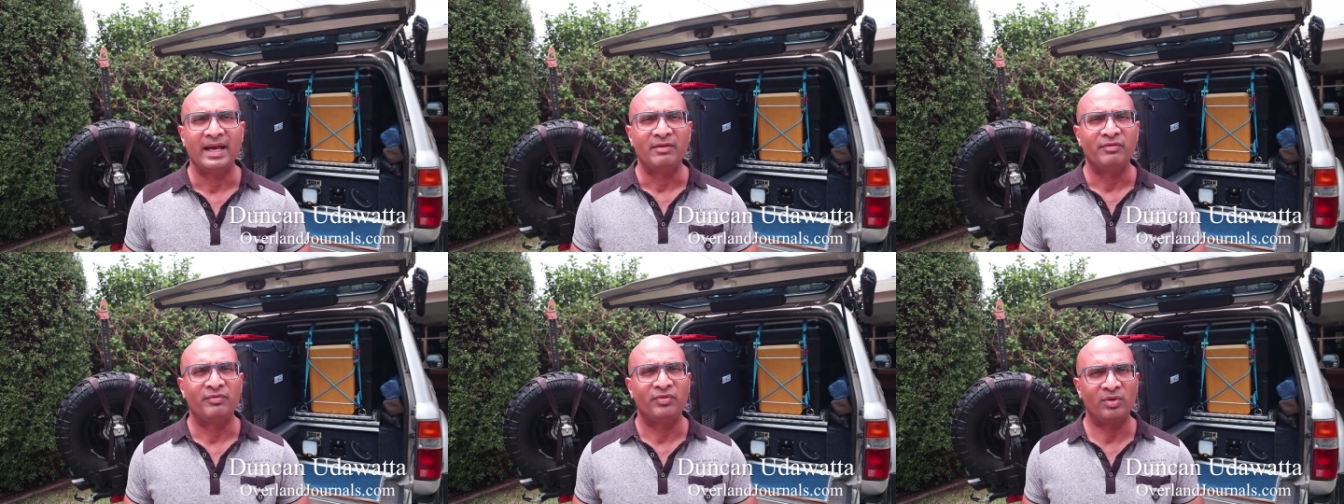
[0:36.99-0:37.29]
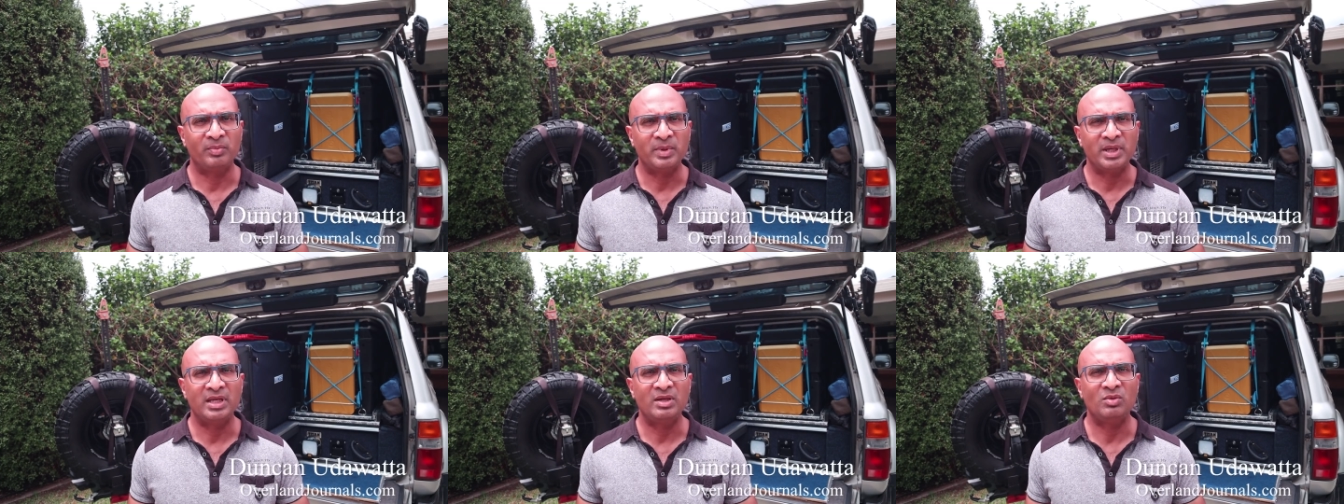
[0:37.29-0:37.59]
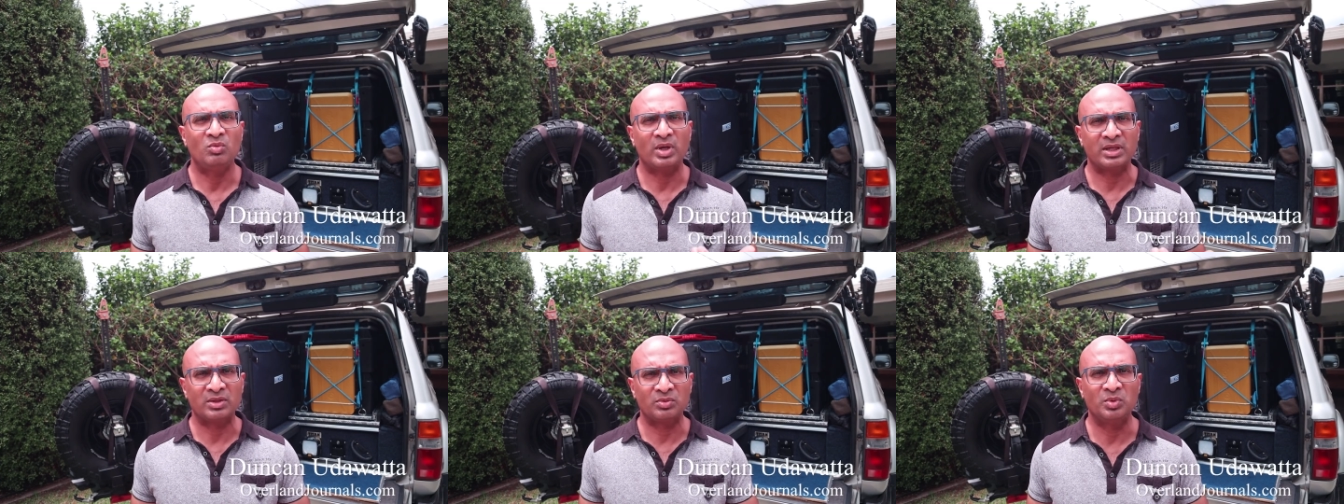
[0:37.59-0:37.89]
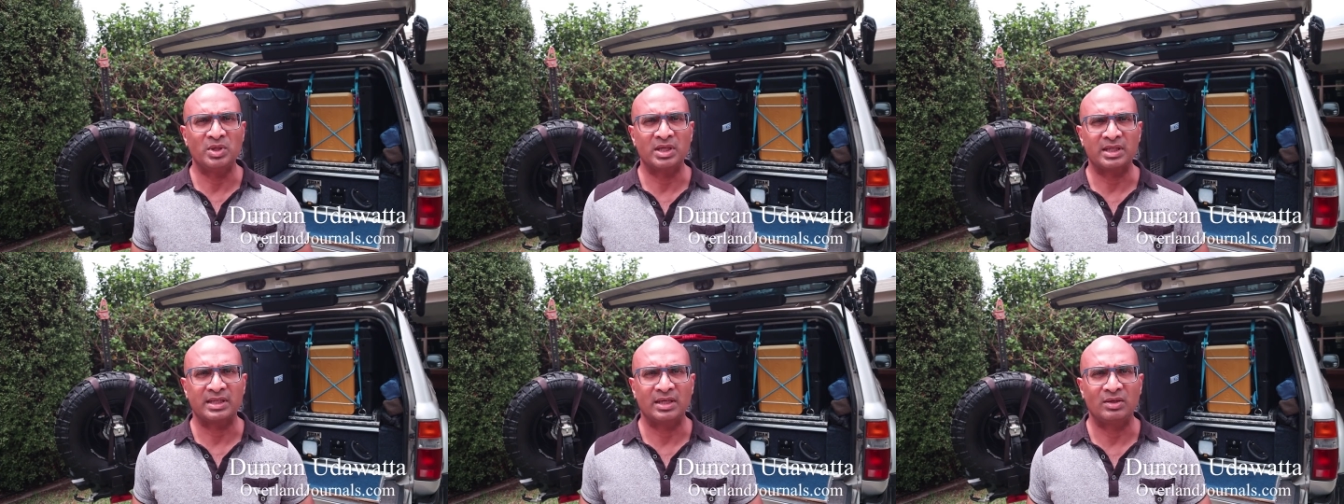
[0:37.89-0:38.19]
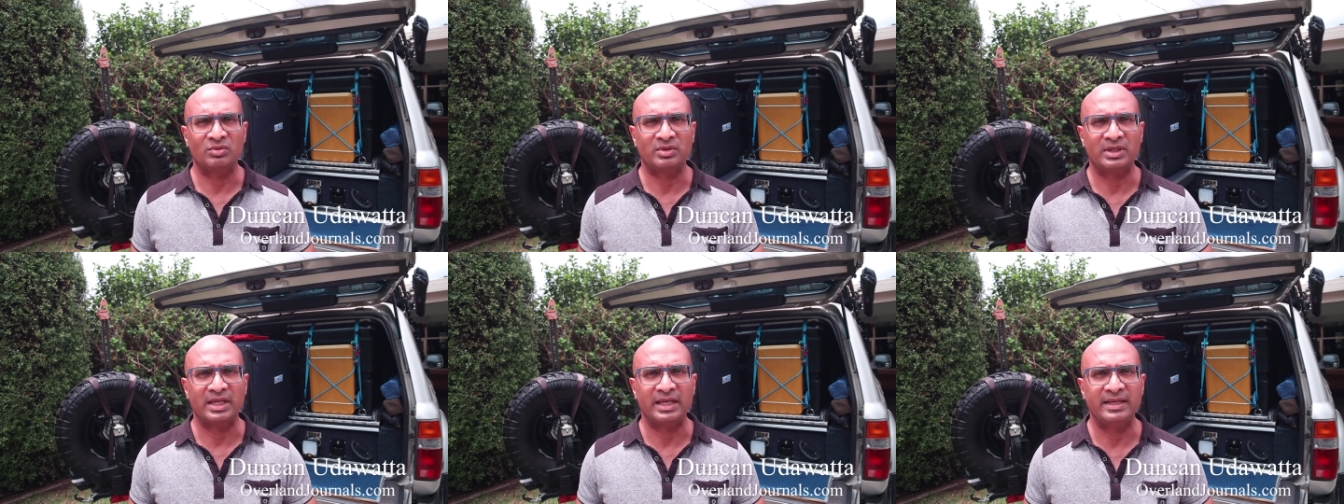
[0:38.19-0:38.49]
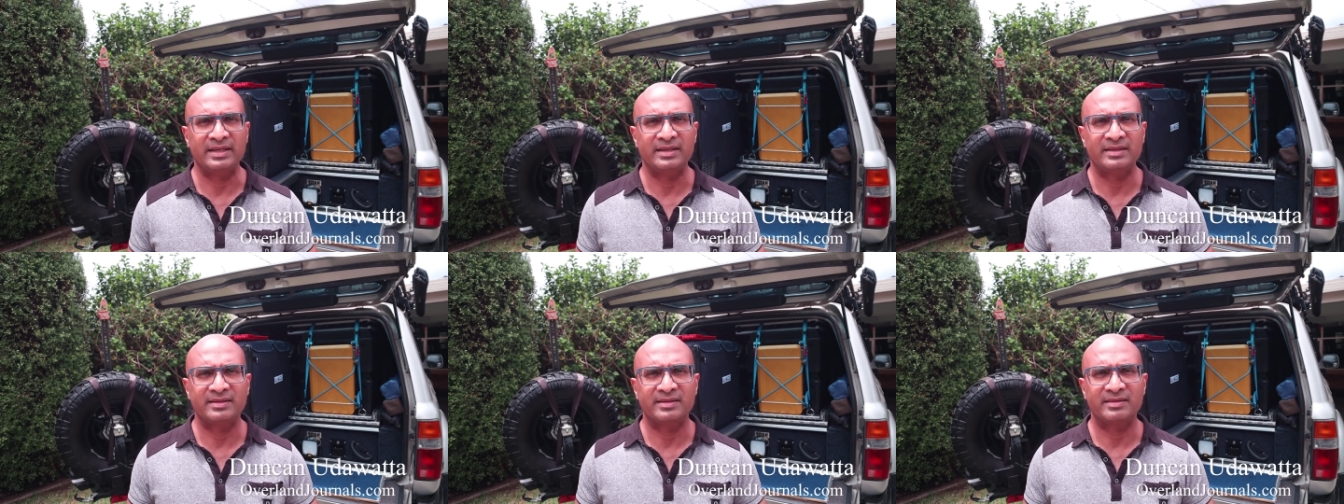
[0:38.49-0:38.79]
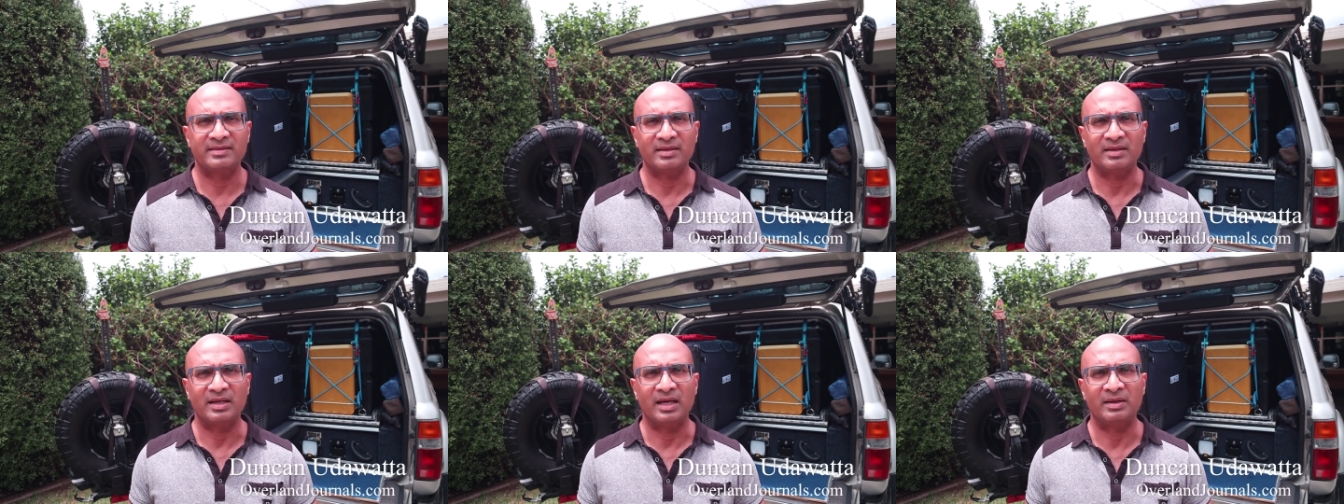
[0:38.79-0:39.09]
For me, what's worked out
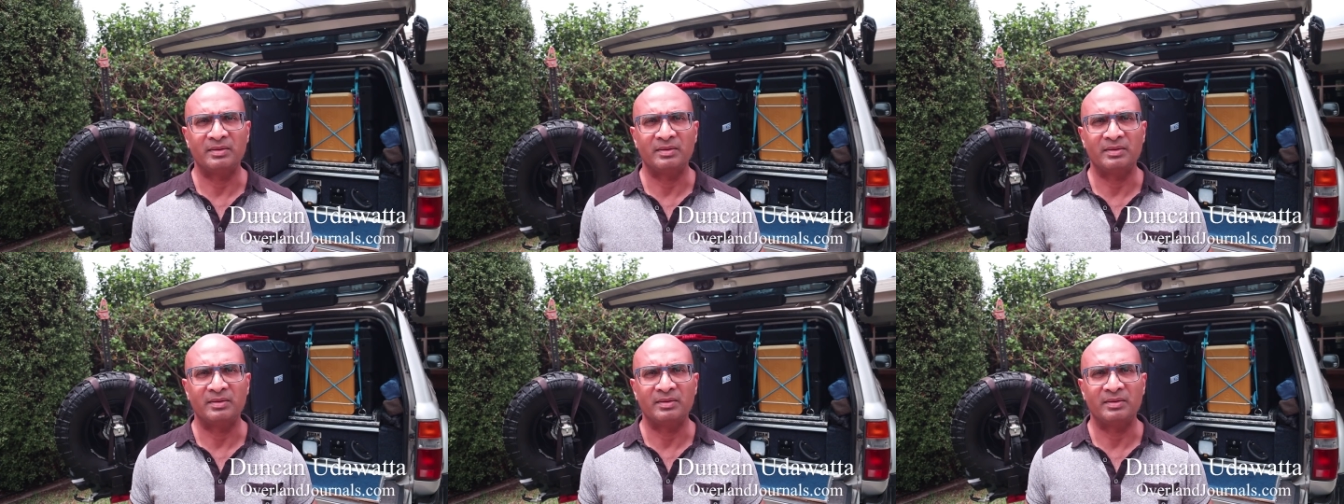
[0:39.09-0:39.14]
is